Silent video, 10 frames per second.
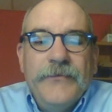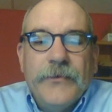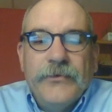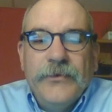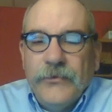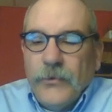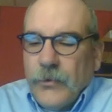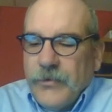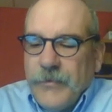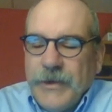versus
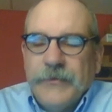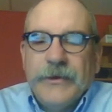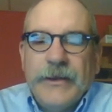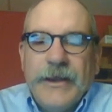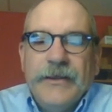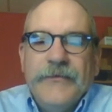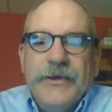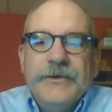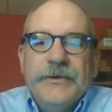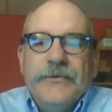orthometric
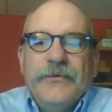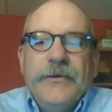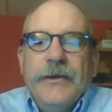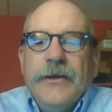elevations.